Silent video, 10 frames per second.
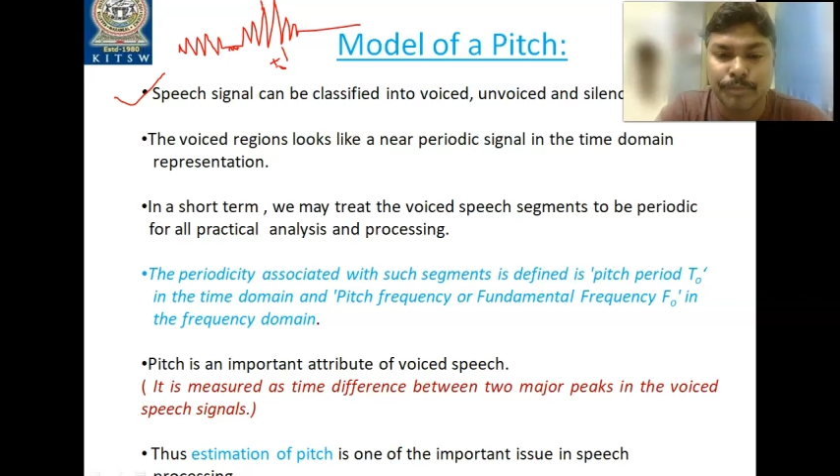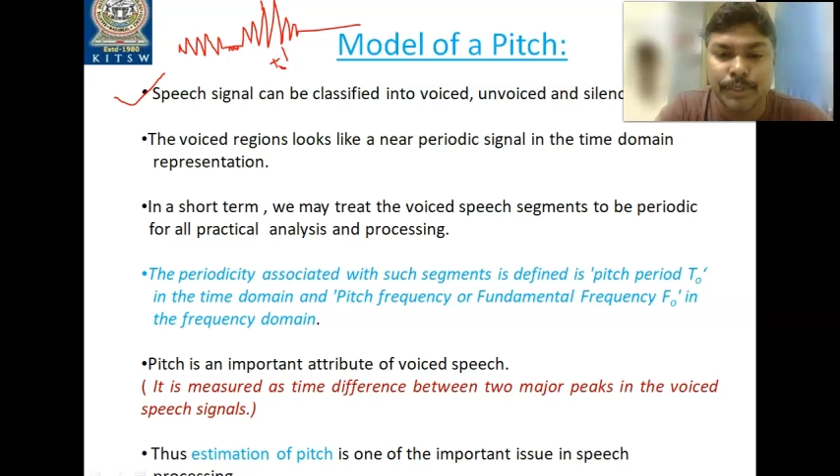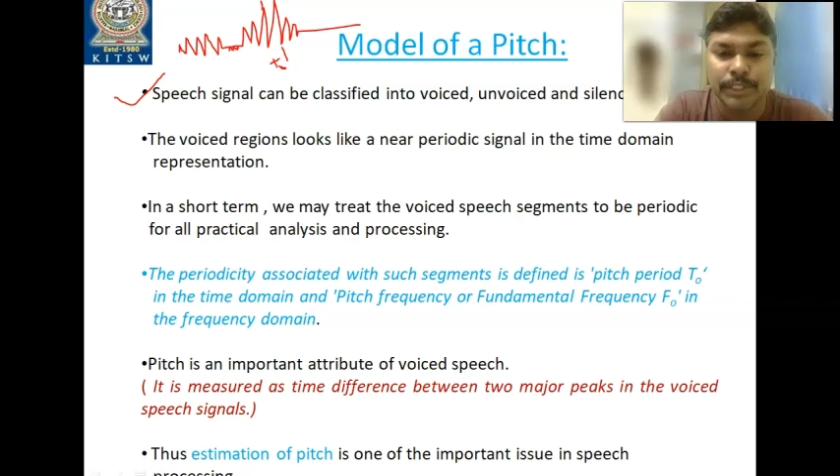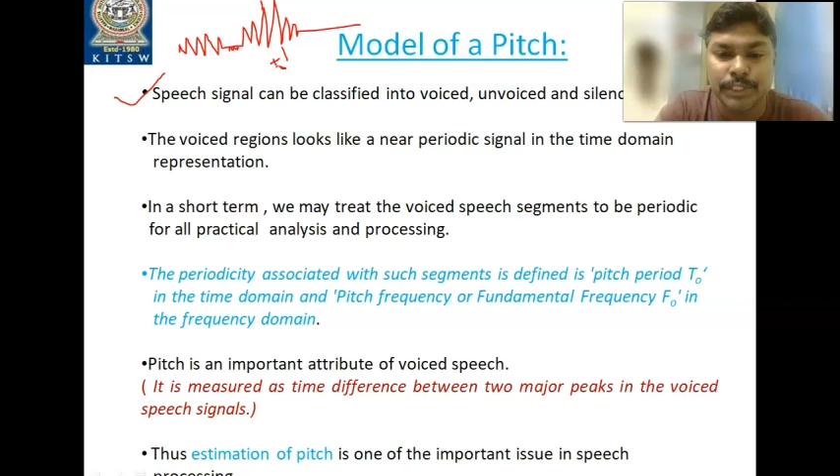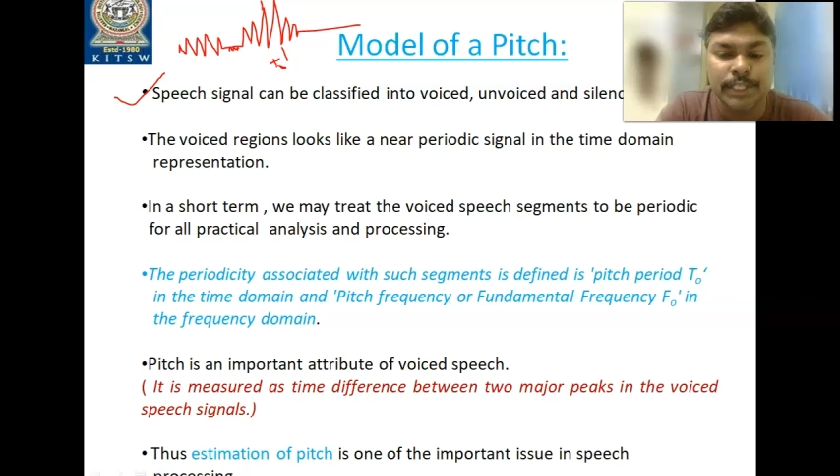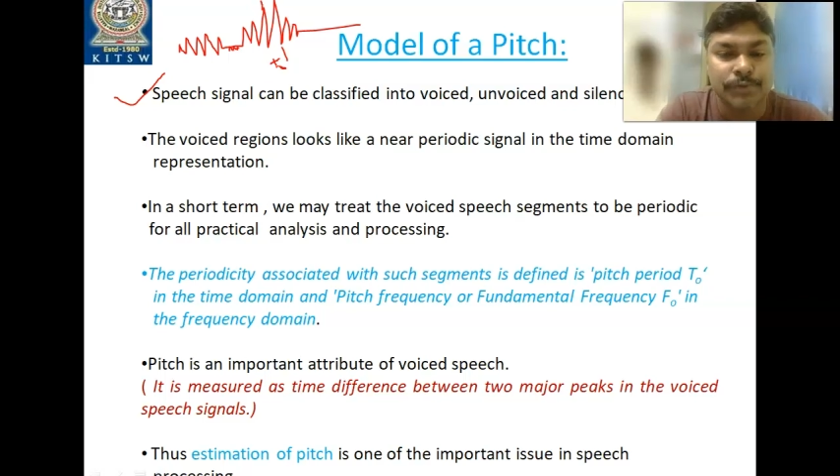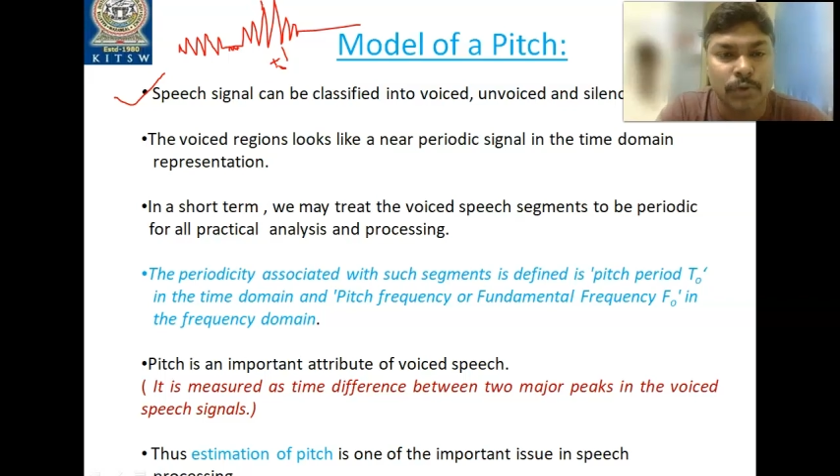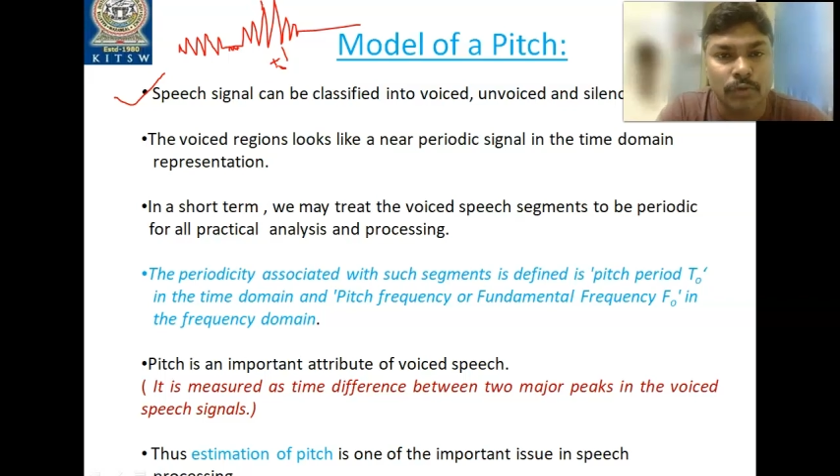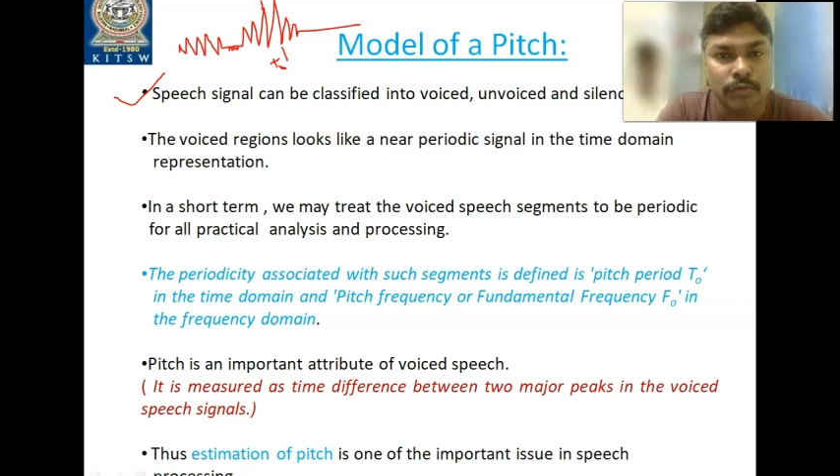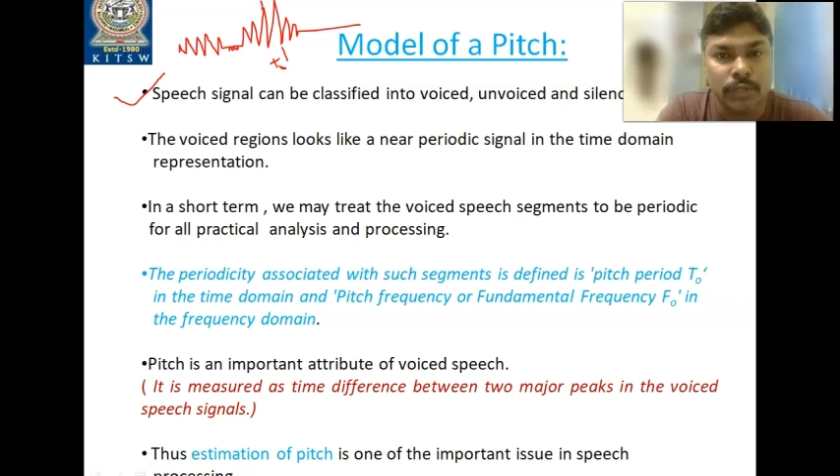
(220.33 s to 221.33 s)
pitch is
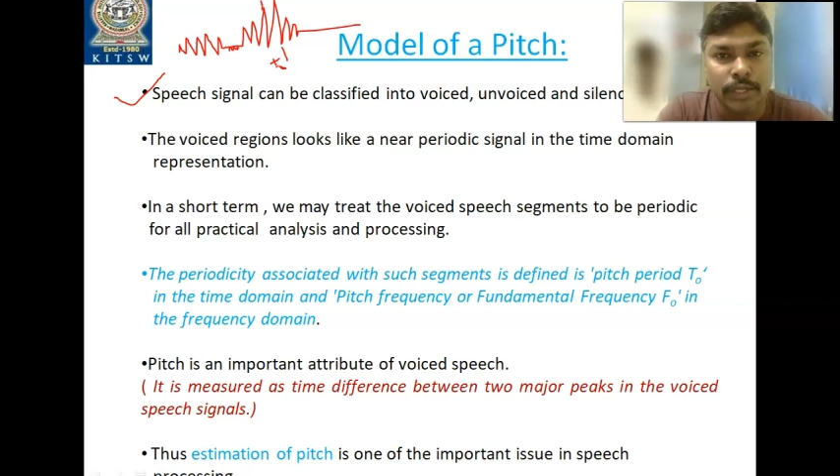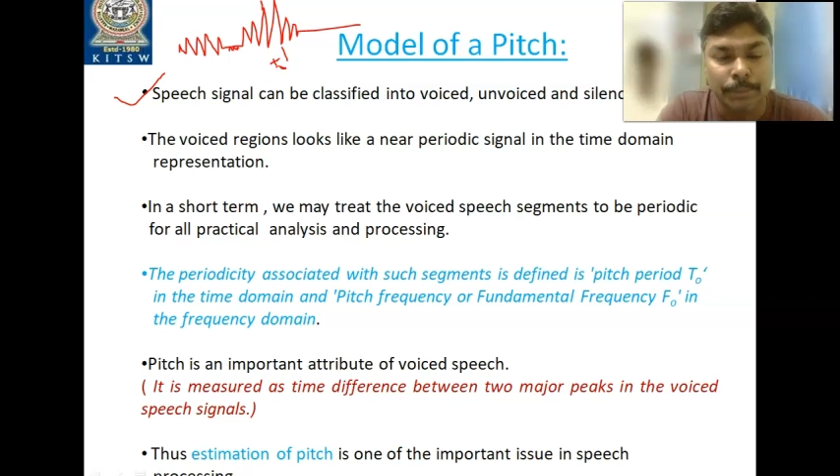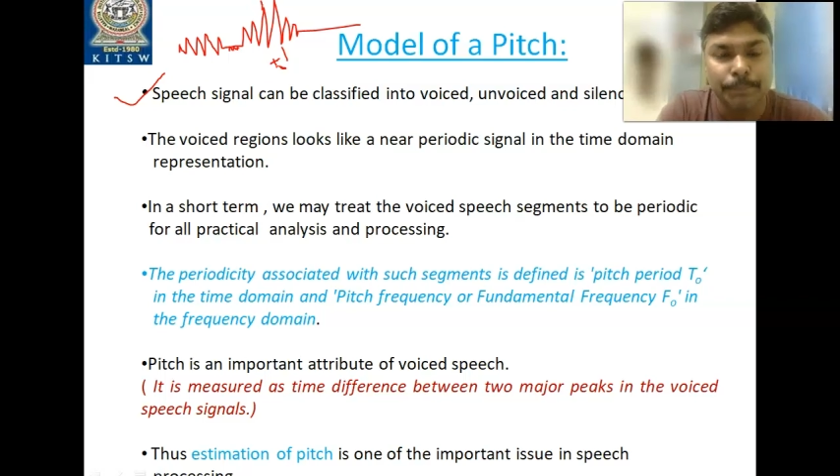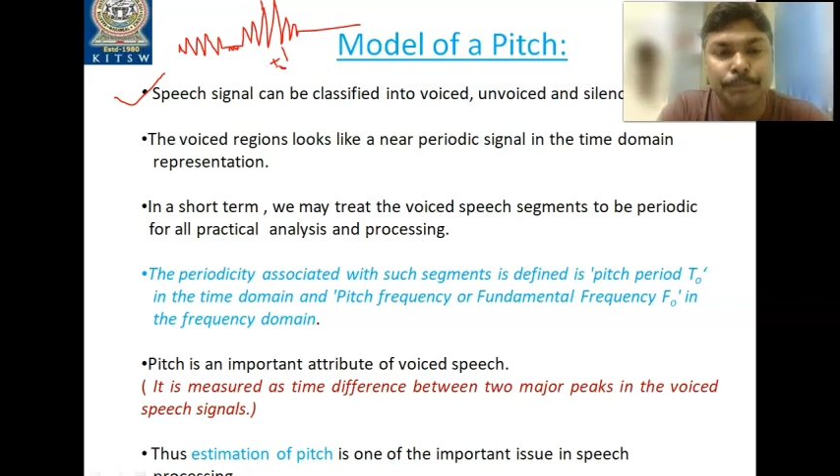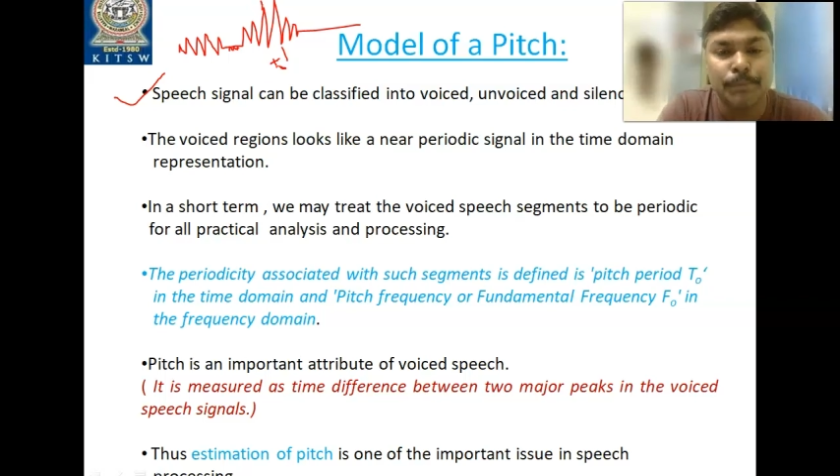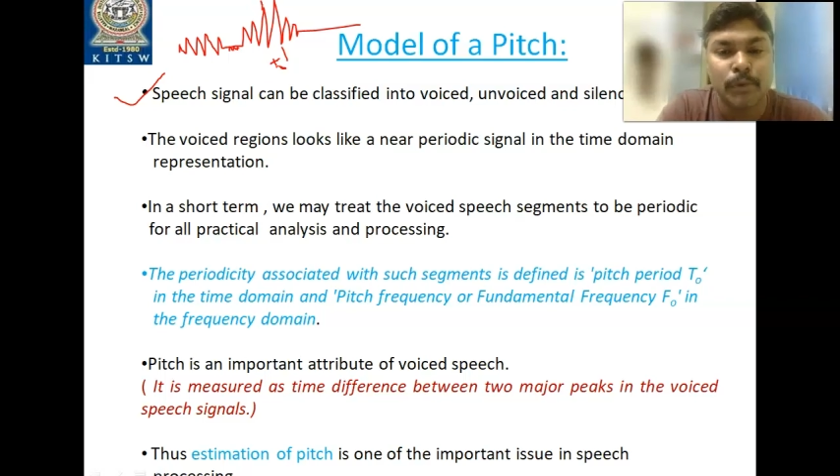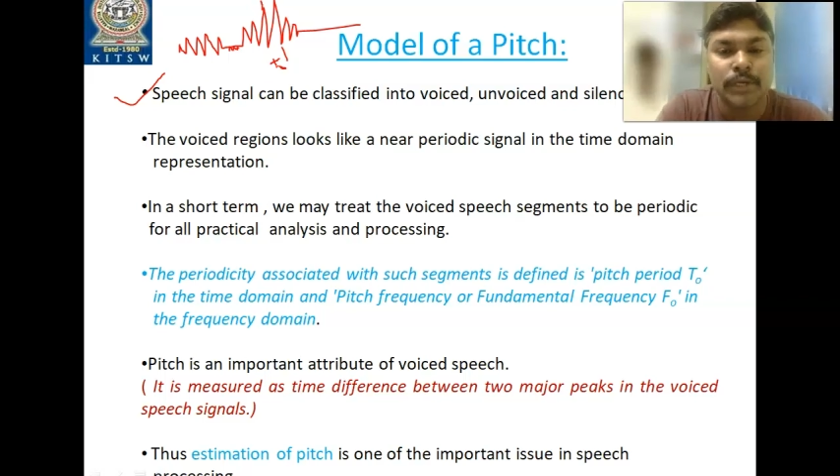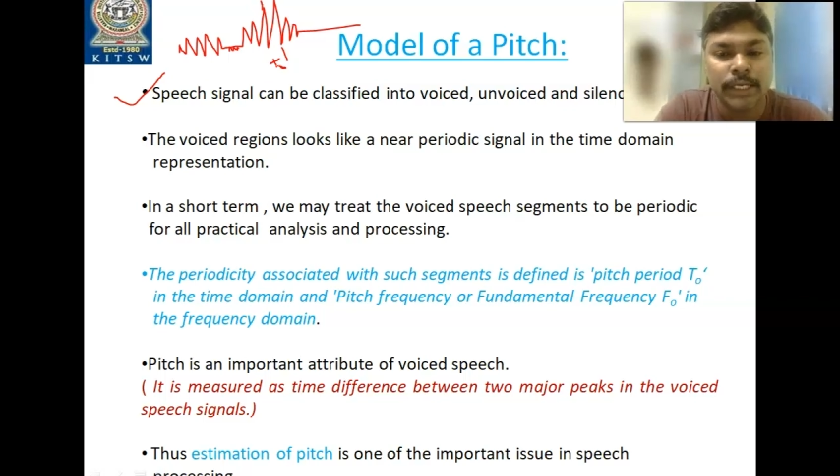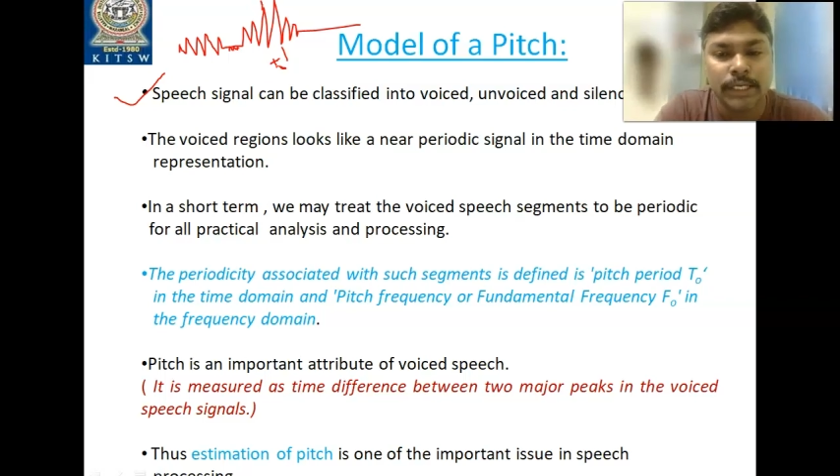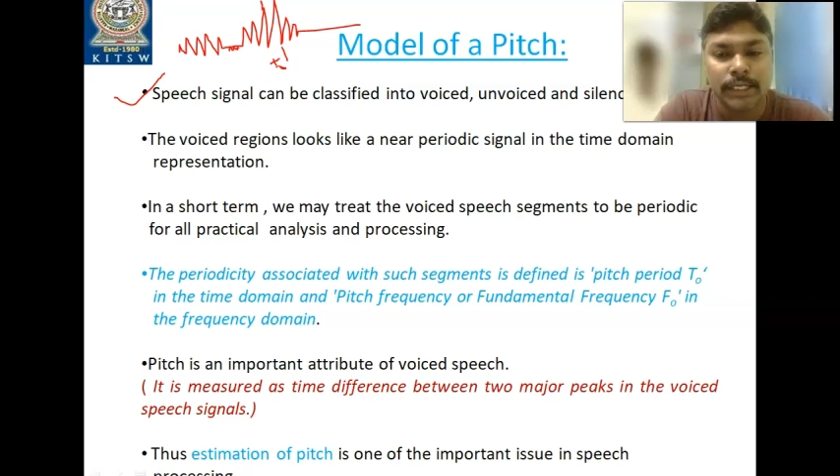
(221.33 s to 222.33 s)
one of the
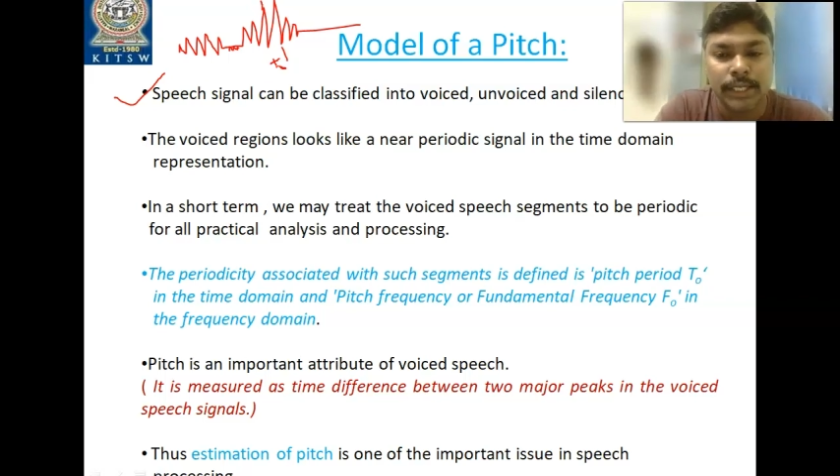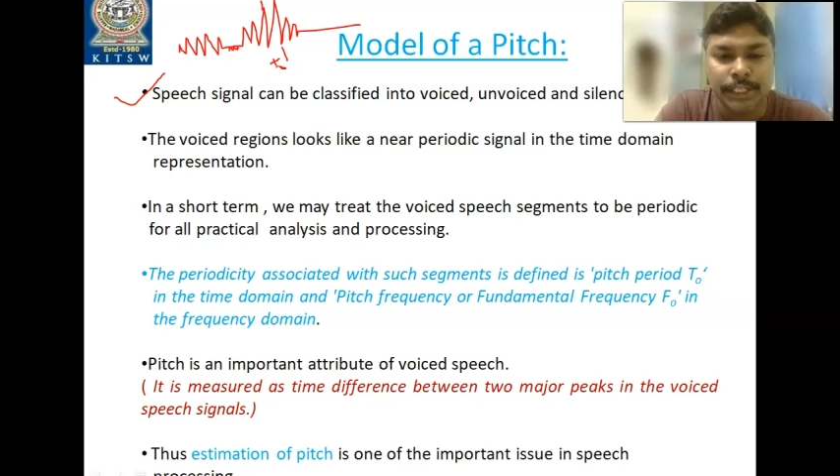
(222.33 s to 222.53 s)
important